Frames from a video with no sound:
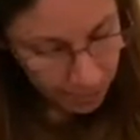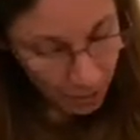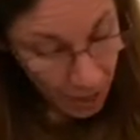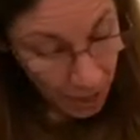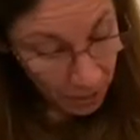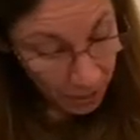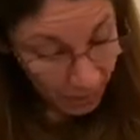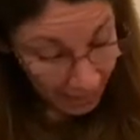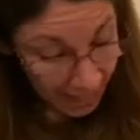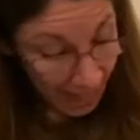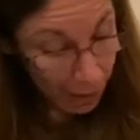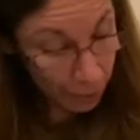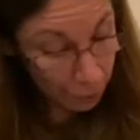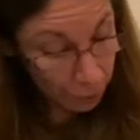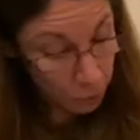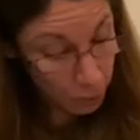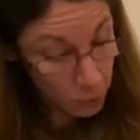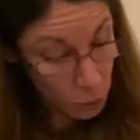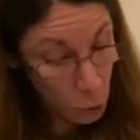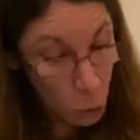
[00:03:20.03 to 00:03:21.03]
The cat
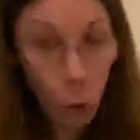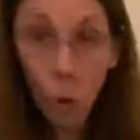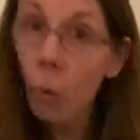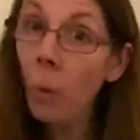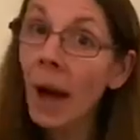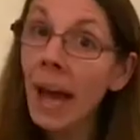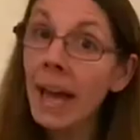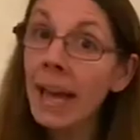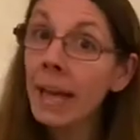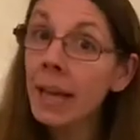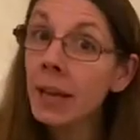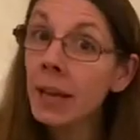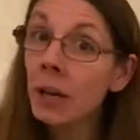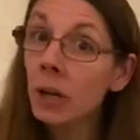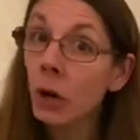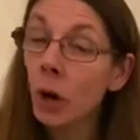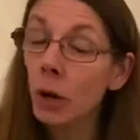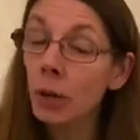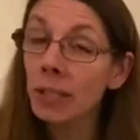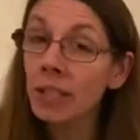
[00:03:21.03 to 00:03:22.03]
from Norway
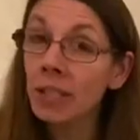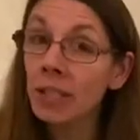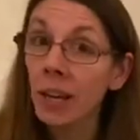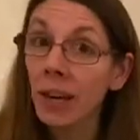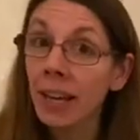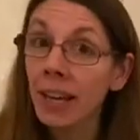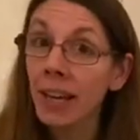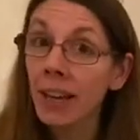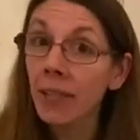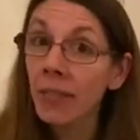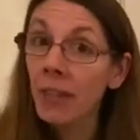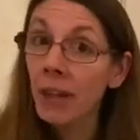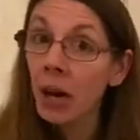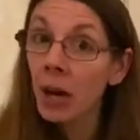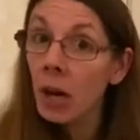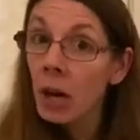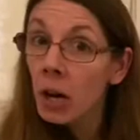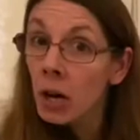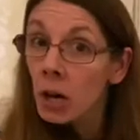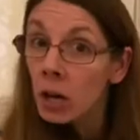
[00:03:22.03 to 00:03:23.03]
got stuck in
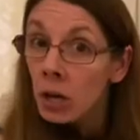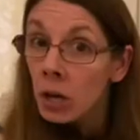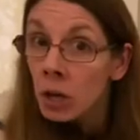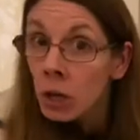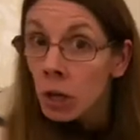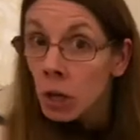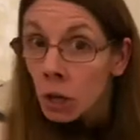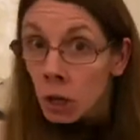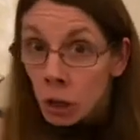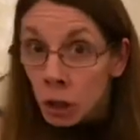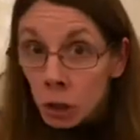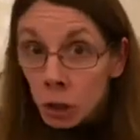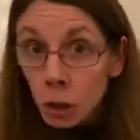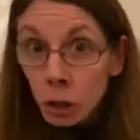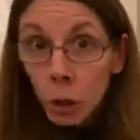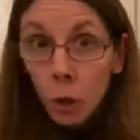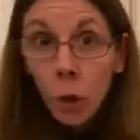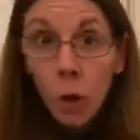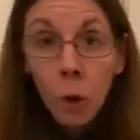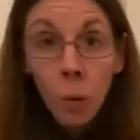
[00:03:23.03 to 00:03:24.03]
the
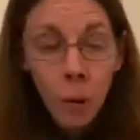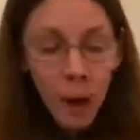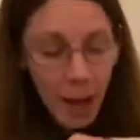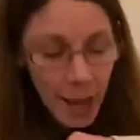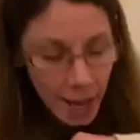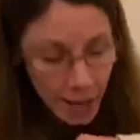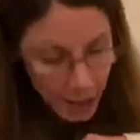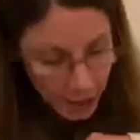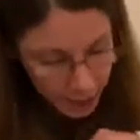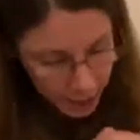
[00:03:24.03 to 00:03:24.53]
doorway.